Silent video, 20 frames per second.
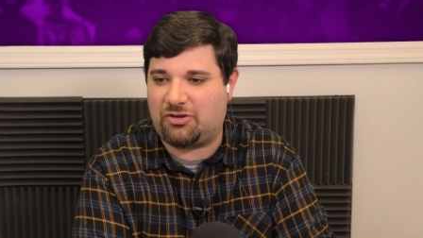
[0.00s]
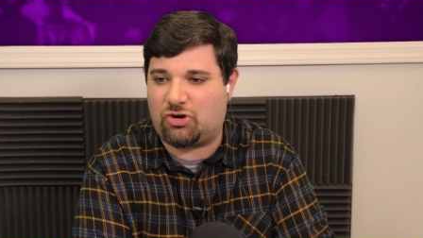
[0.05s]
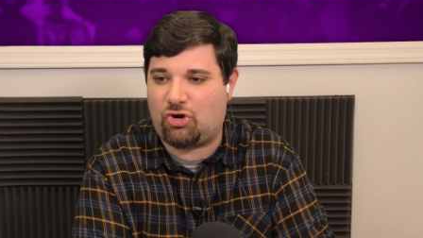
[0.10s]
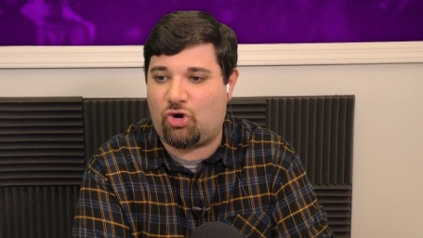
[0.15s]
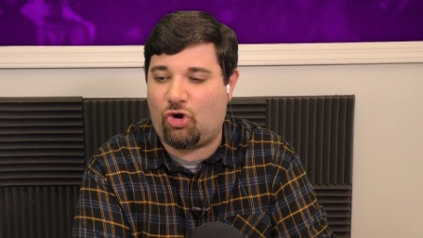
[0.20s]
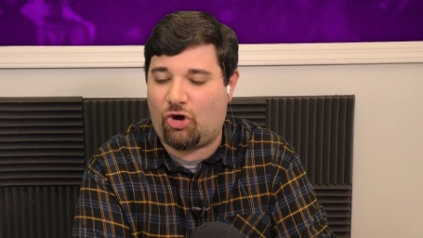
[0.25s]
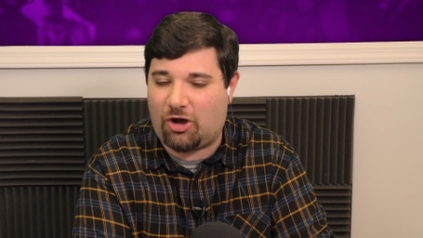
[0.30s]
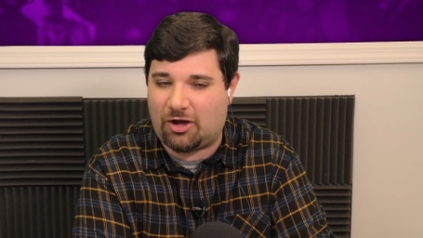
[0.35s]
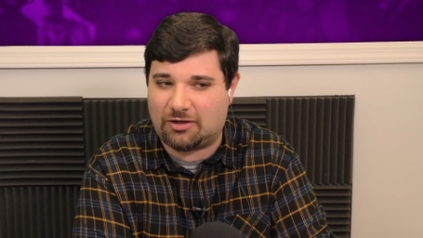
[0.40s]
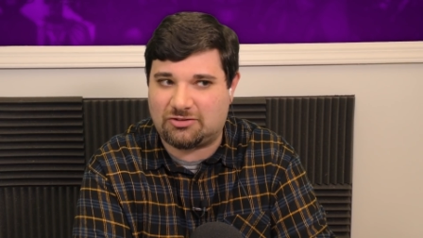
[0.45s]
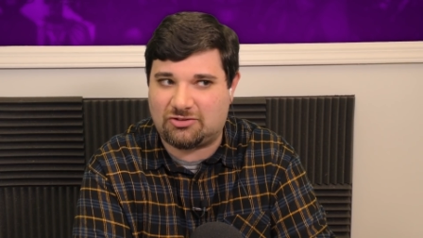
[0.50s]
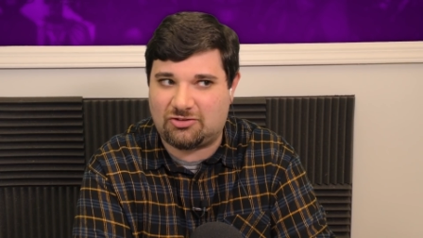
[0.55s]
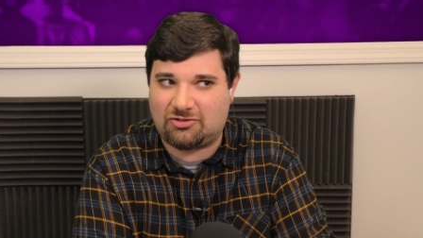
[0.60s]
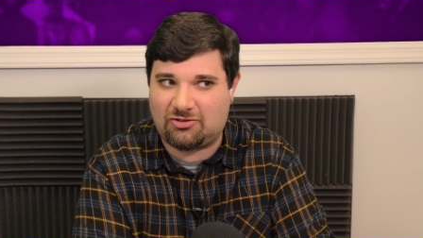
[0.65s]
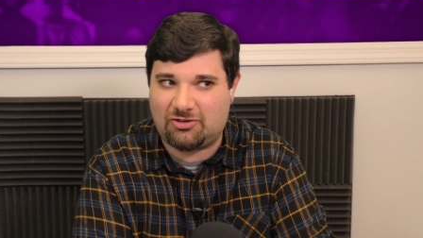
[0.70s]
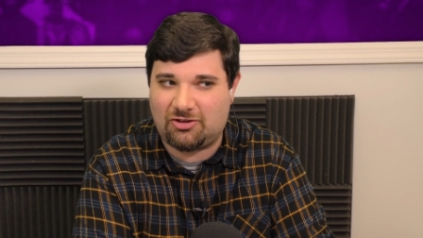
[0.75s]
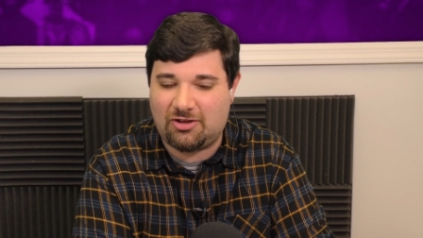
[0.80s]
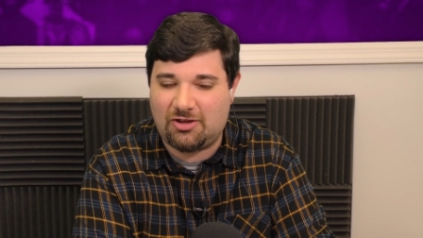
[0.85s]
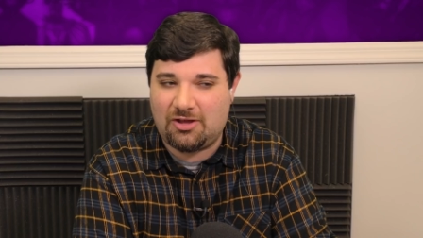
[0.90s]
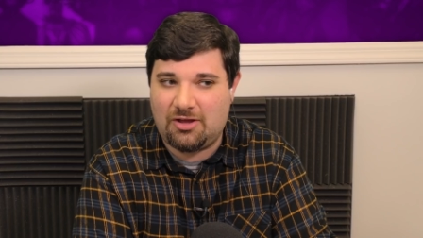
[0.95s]

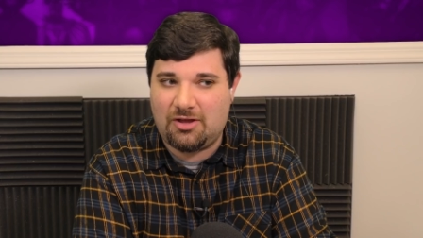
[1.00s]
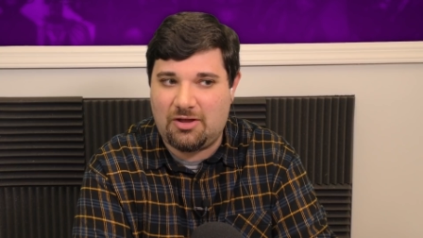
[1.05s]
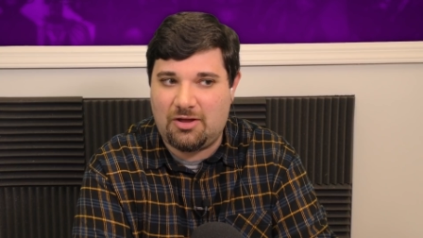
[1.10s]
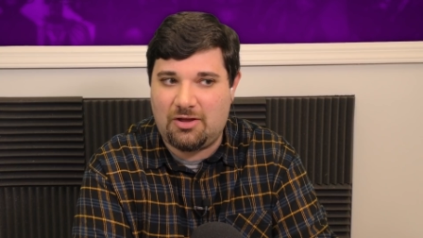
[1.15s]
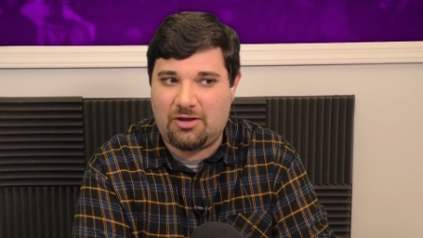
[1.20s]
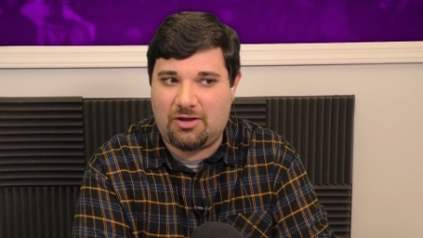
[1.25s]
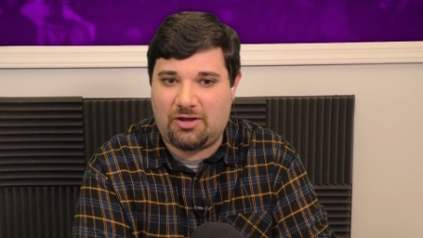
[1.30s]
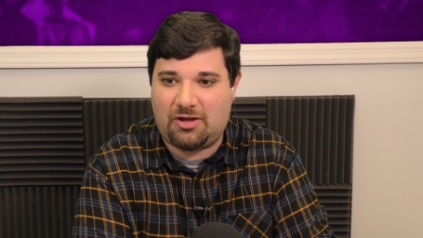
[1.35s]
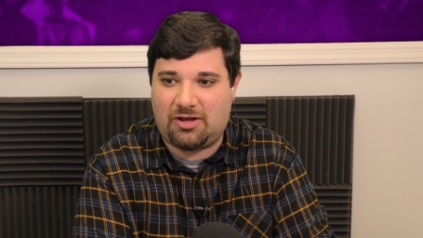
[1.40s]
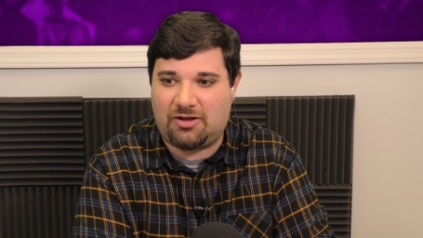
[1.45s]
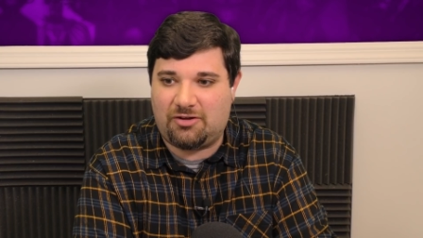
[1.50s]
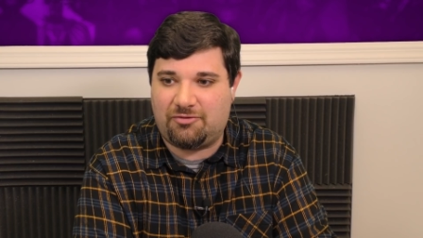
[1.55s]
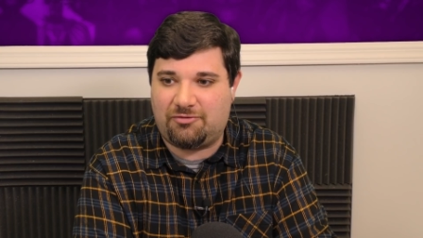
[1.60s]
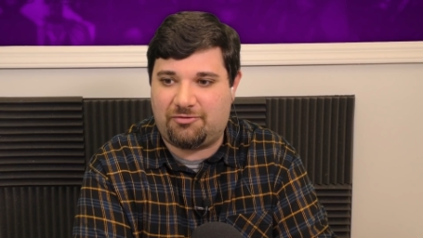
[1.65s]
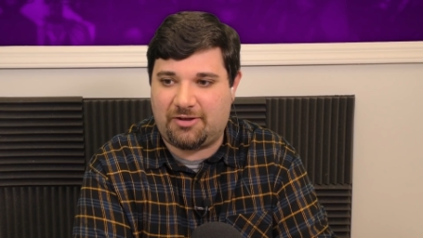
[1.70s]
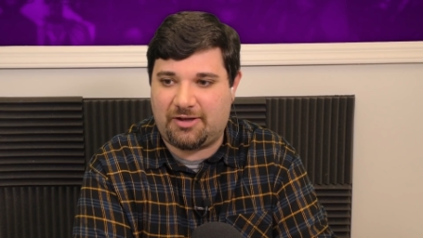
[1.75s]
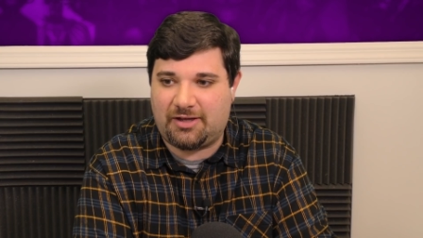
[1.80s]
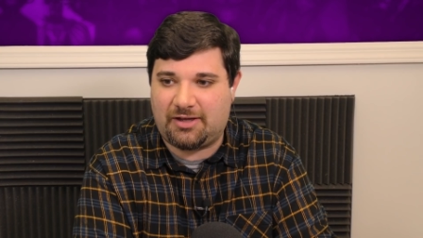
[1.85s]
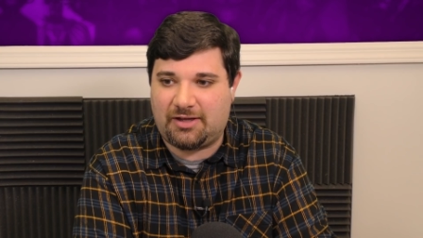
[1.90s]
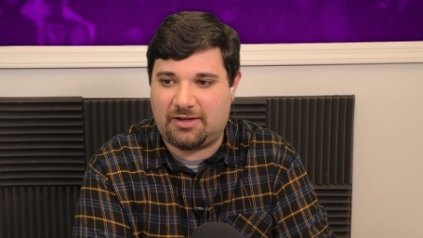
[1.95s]
cost of